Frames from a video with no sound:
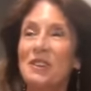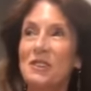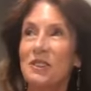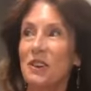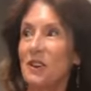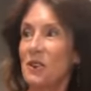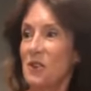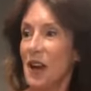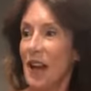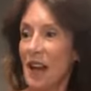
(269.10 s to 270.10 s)
years
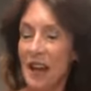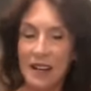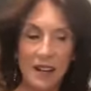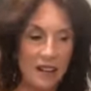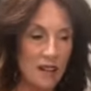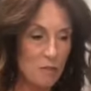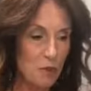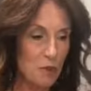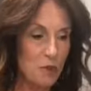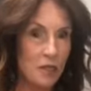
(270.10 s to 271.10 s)
ago, had an
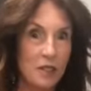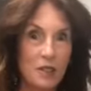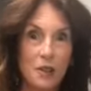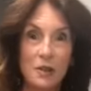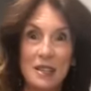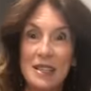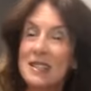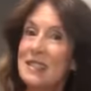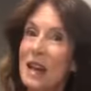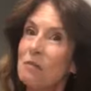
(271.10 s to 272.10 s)
opportunity to go to
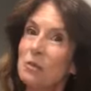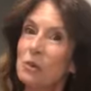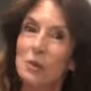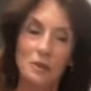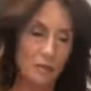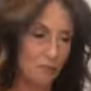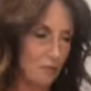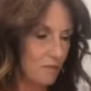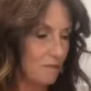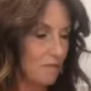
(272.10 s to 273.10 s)
Istanbul,
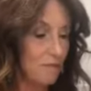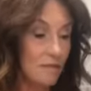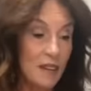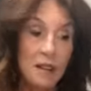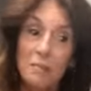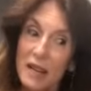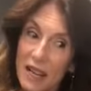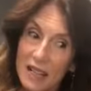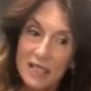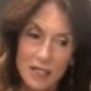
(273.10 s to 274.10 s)
and my
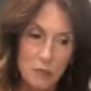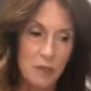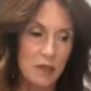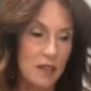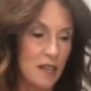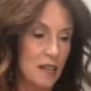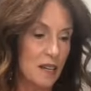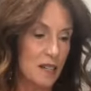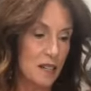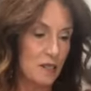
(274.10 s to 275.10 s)
ex-husband
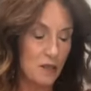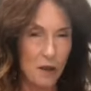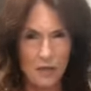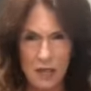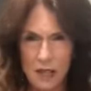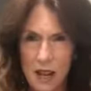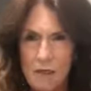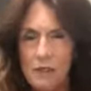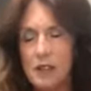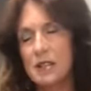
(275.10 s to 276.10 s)
said, you know, I've got a
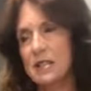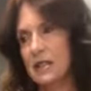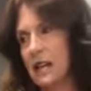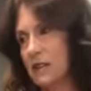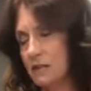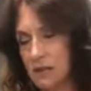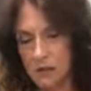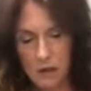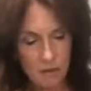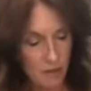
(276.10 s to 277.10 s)
conference, and
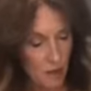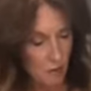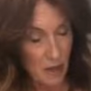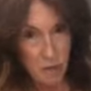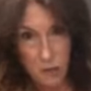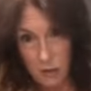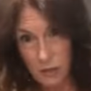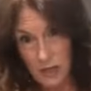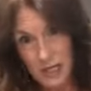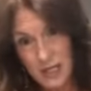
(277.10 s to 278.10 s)
our babies were
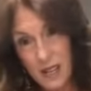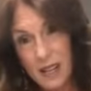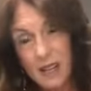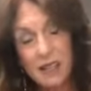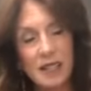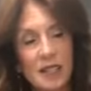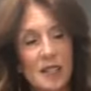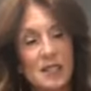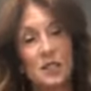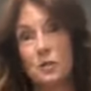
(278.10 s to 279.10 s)
really young, and
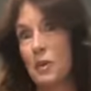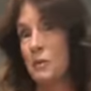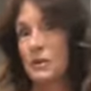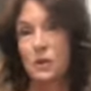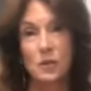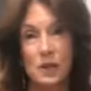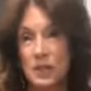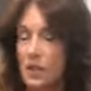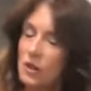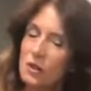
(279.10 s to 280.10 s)
he said, you probably don't want
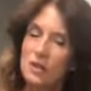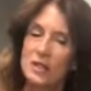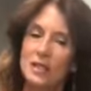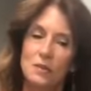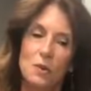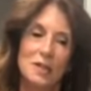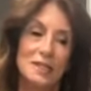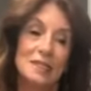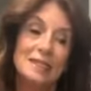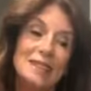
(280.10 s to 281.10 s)
to go because I never
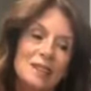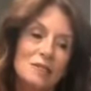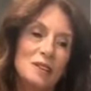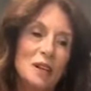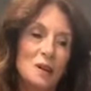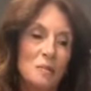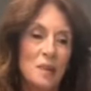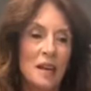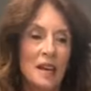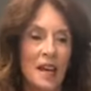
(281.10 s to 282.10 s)
wanted to leave
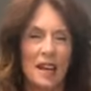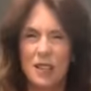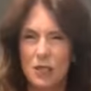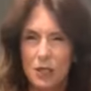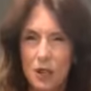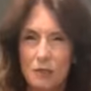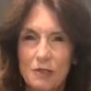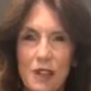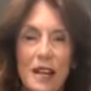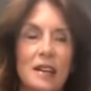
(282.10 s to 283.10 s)
them, and it's a long
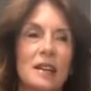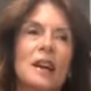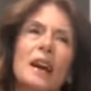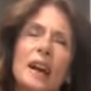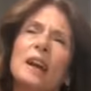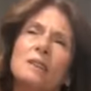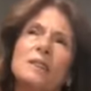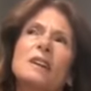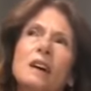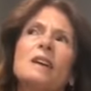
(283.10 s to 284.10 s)
flight. And I was
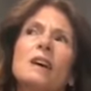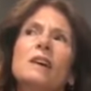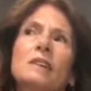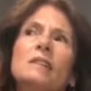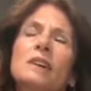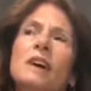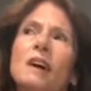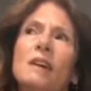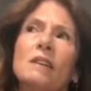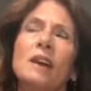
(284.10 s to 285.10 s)
like, oh
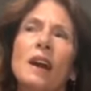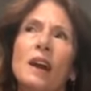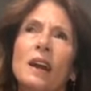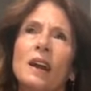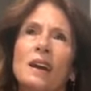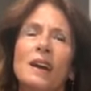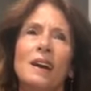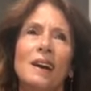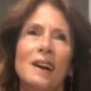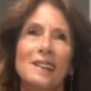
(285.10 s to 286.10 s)
yeah, okay.
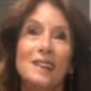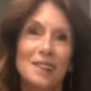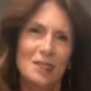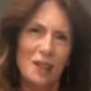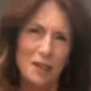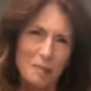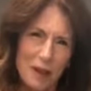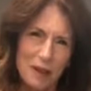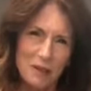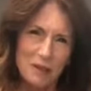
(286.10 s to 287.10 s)
And then I thought
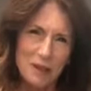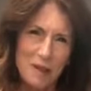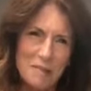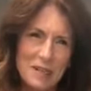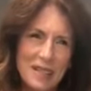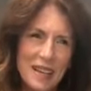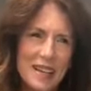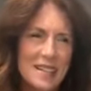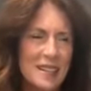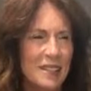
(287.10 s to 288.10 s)
about it for a couple of
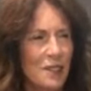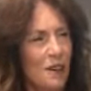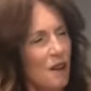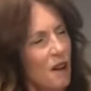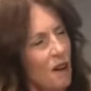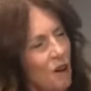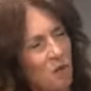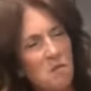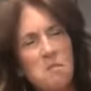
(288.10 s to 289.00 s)
days, and I thought, oh